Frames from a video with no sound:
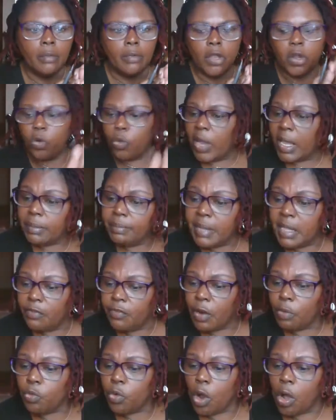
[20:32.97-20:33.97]
Correct me
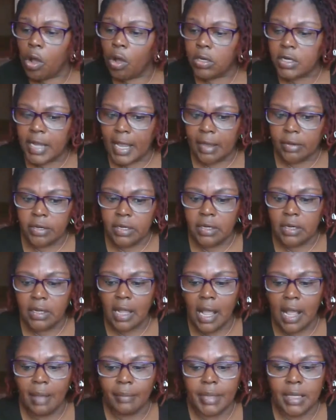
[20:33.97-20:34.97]
if I'm wrong down in the
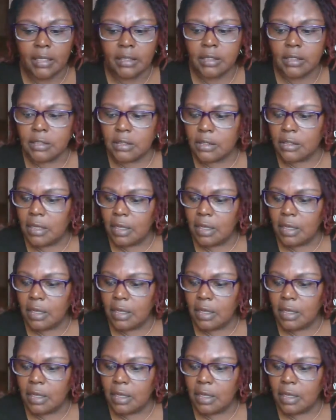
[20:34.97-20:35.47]
comments.